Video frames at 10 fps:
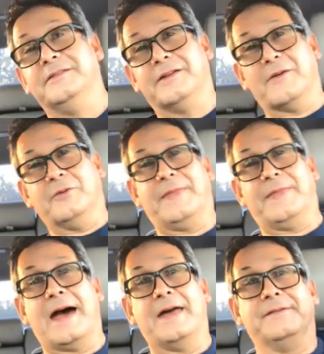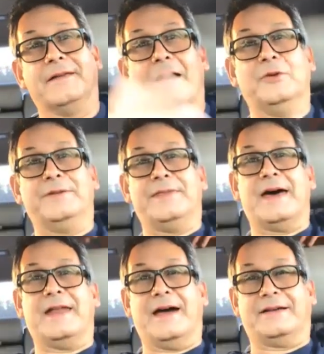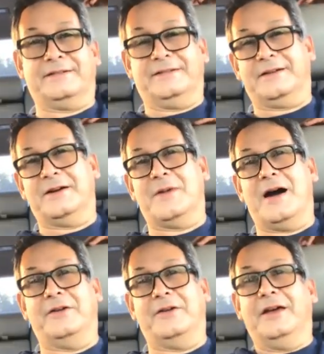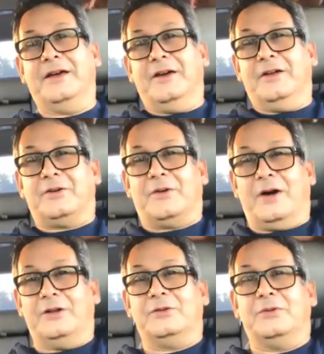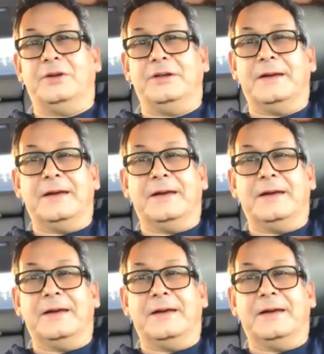how would that how would that accent come out trying to read,